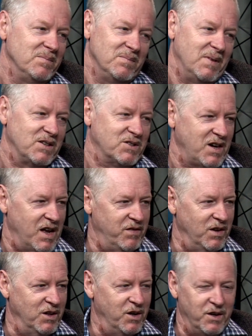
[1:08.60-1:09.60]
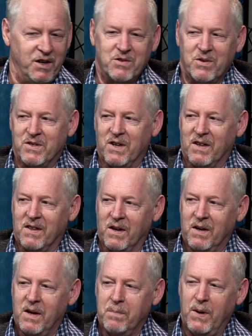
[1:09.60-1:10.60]
that's kind of a little interesting
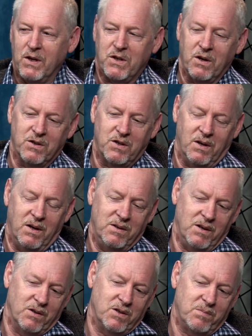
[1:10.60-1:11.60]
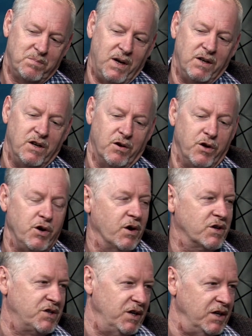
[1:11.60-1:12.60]
thing. And Peekskill's, being near New York
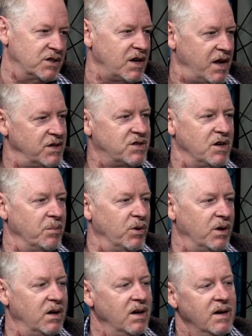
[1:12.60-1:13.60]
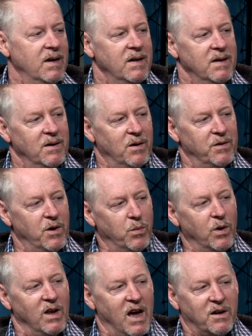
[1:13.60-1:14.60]
City, it's kind of similar, although we're
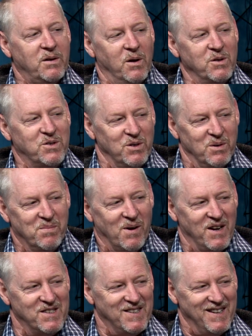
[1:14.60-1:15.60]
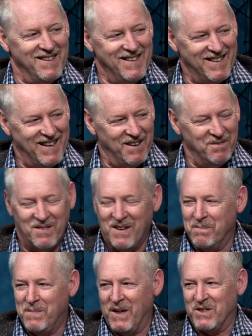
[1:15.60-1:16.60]
a lot closer to Boston than
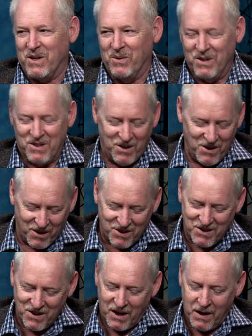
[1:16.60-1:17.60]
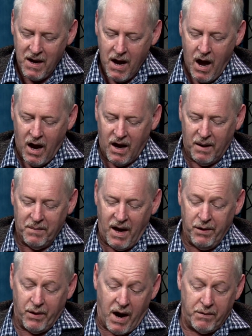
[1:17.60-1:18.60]
Peekskill was to New York City.
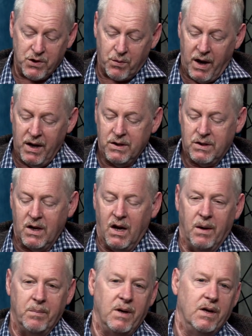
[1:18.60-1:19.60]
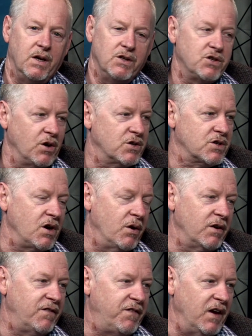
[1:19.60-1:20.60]
Anyway, I was raised in a
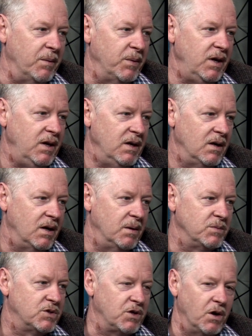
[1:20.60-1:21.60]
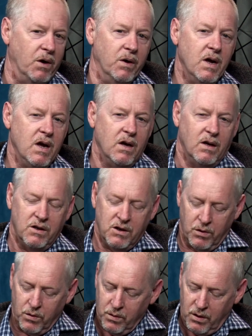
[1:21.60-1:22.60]
church-going family.
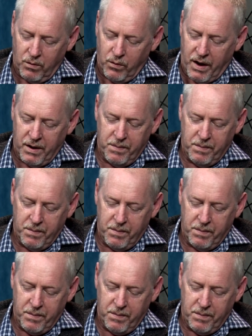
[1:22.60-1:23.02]
Read